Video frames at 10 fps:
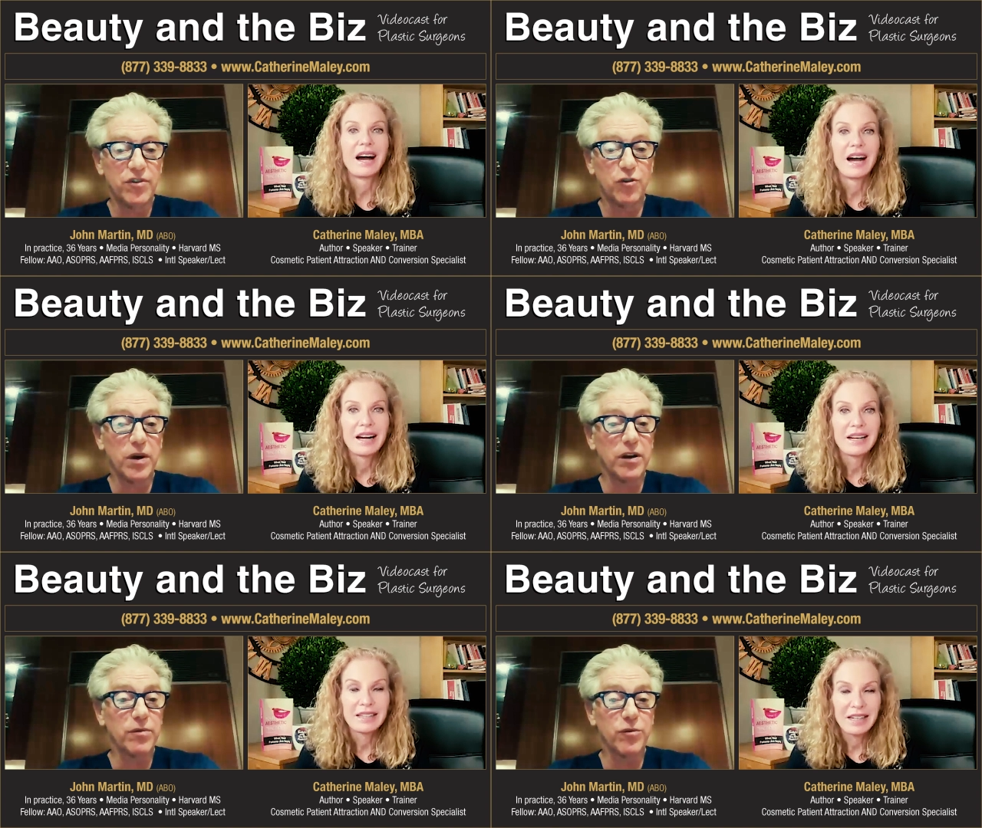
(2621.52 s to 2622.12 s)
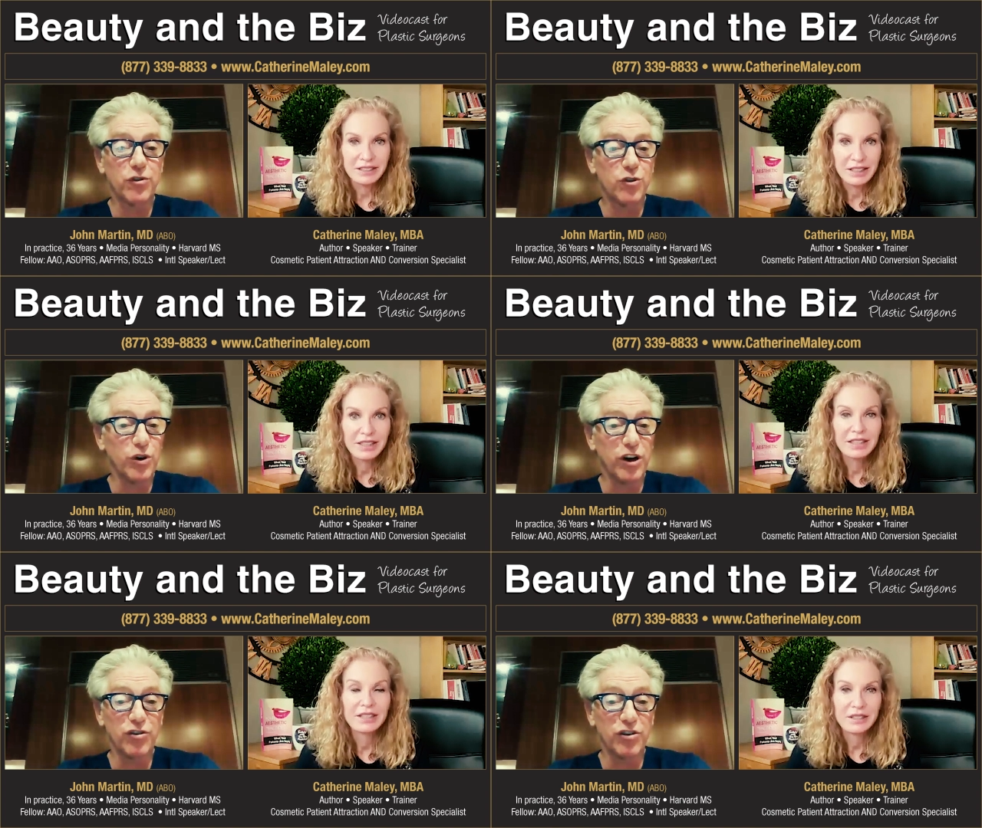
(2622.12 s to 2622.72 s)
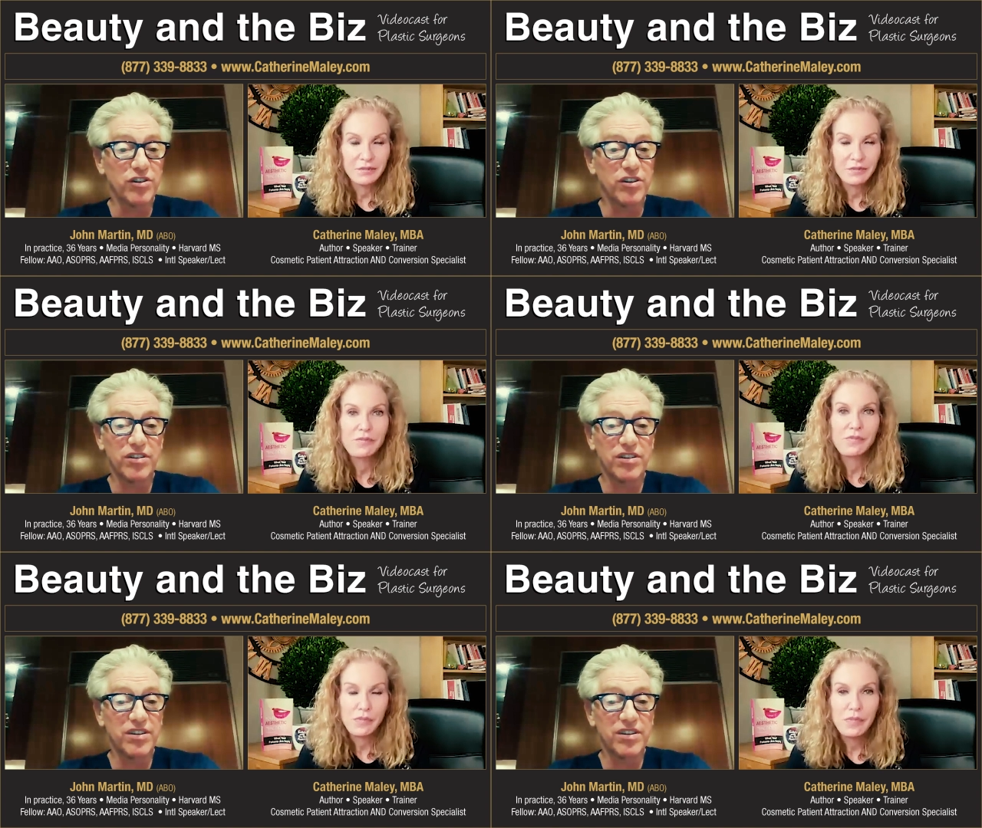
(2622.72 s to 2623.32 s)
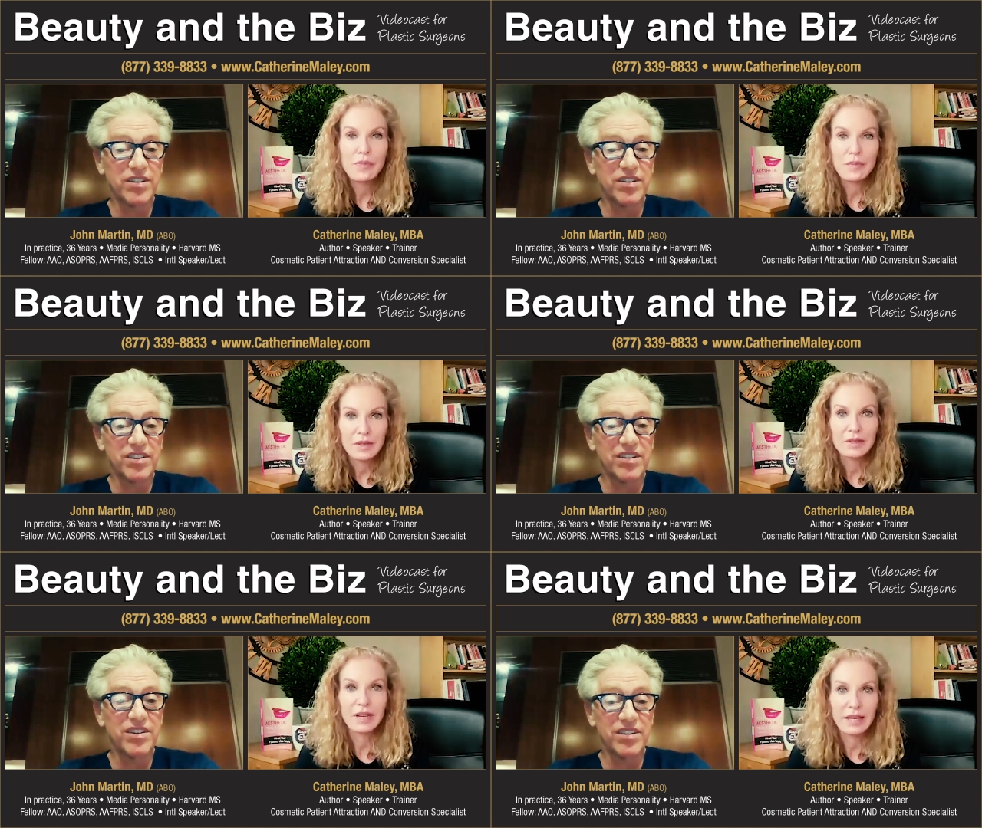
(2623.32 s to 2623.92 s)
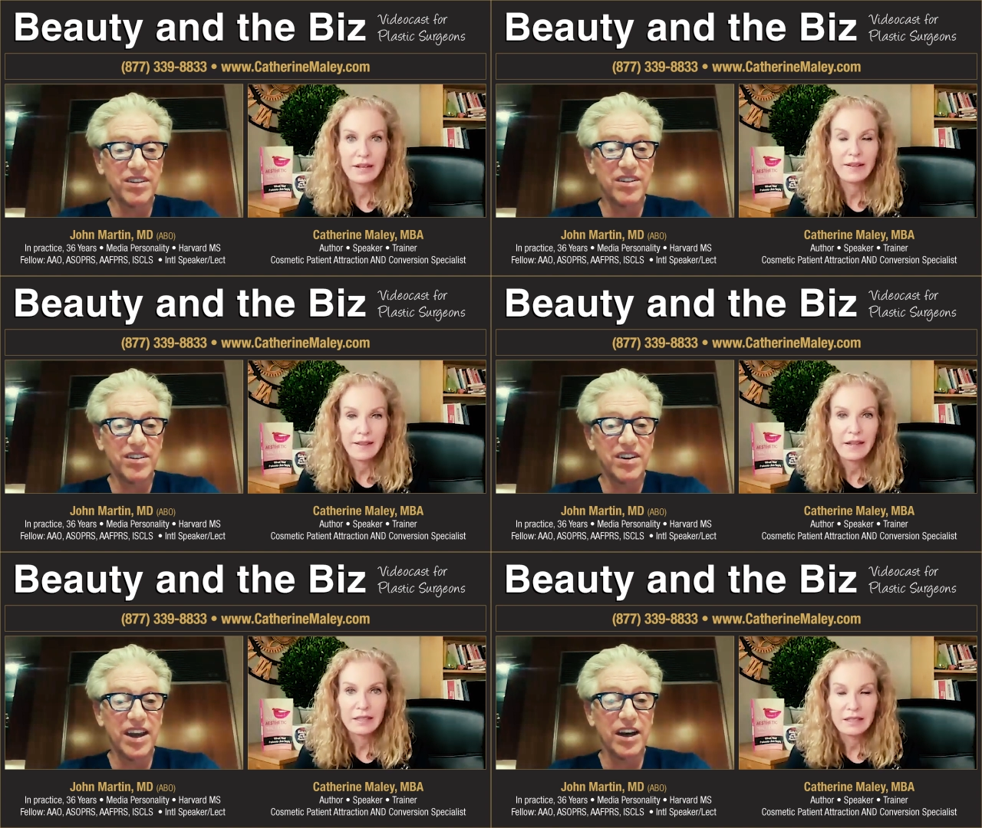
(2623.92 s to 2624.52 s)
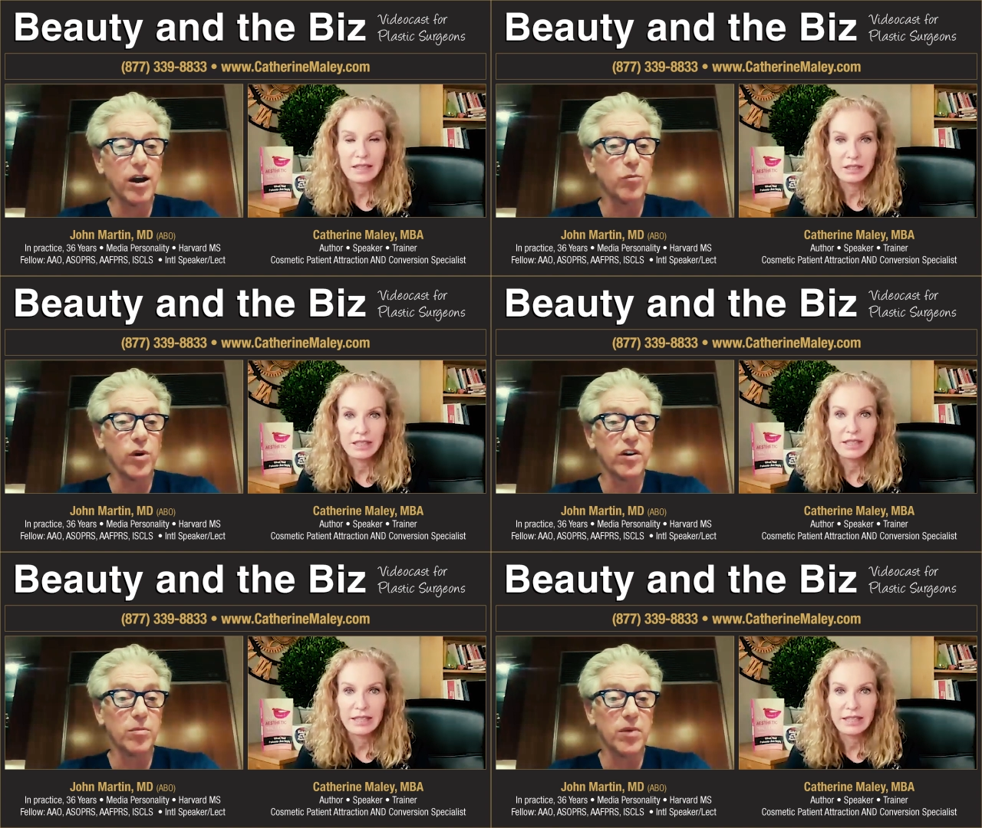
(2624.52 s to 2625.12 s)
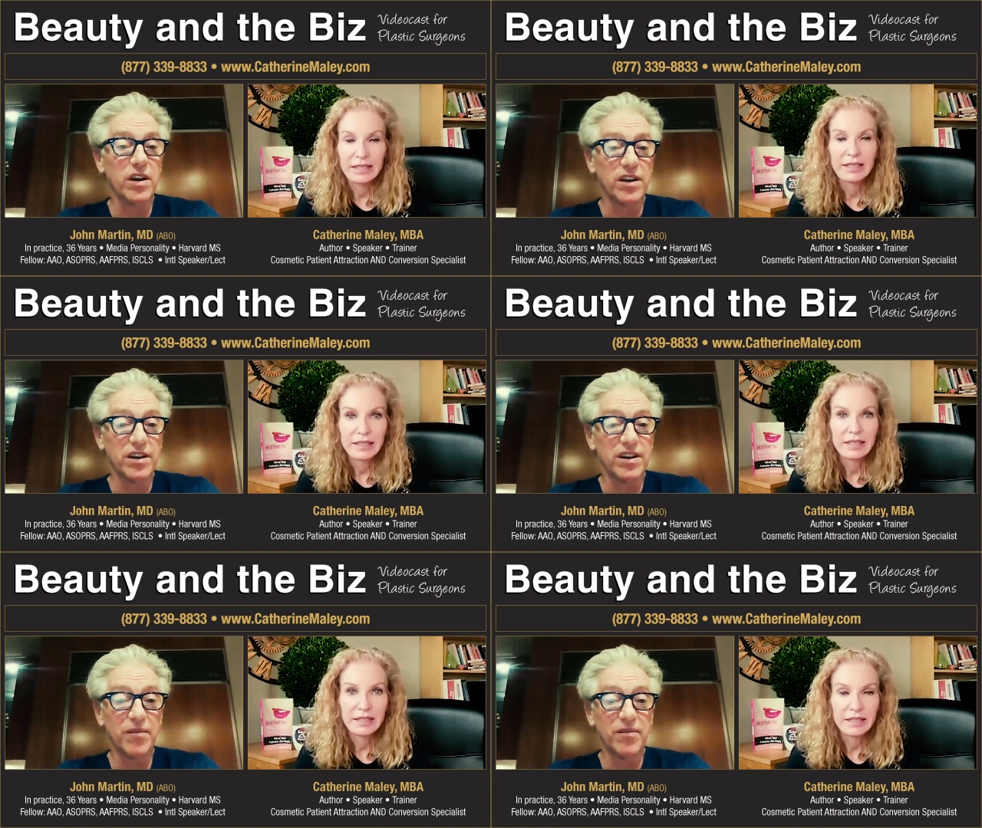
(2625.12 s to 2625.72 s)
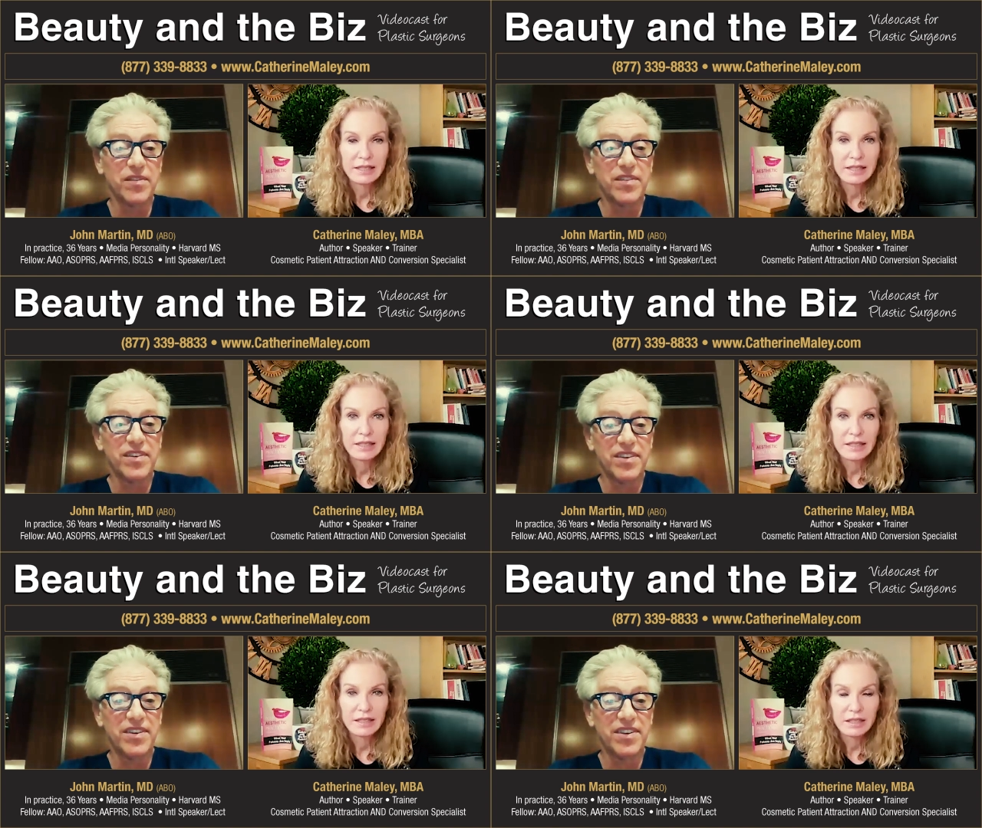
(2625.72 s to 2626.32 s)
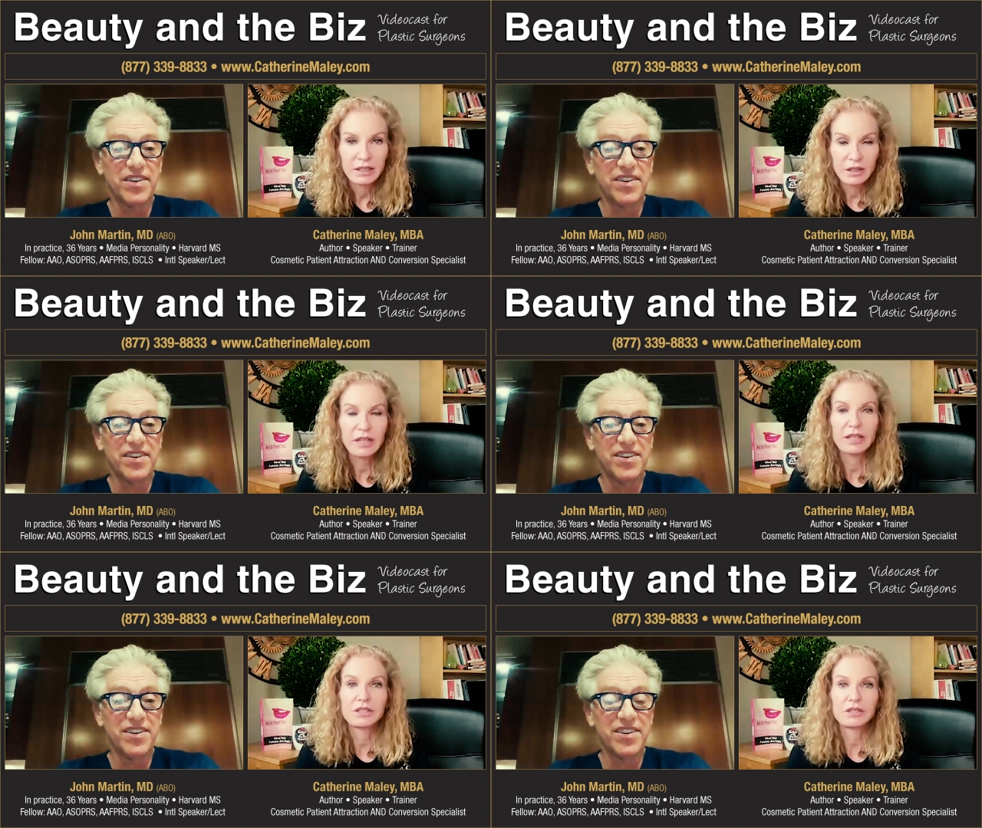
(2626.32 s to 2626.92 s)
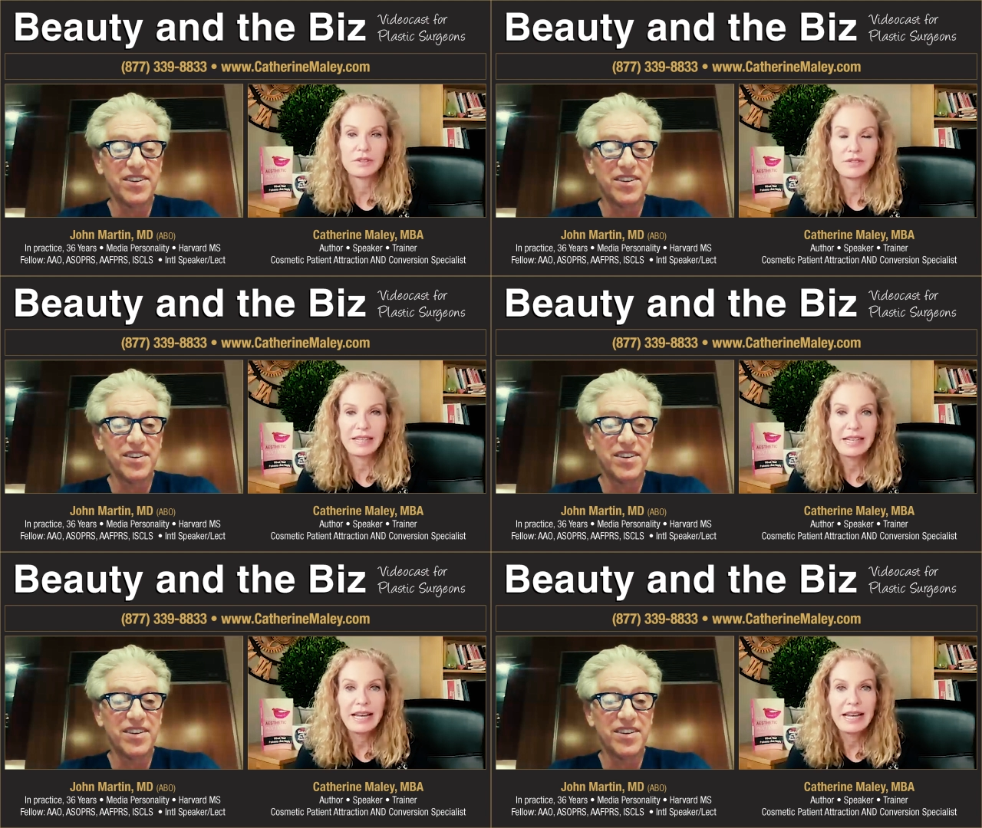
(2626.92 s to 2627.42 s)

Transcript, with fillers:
Speaker 1: Just my 2 initials.
Speaker 2: Okay.
Speaker 1: Gotcha. And it comes right to me. Yep.
Speaker 2: Okay, terrific.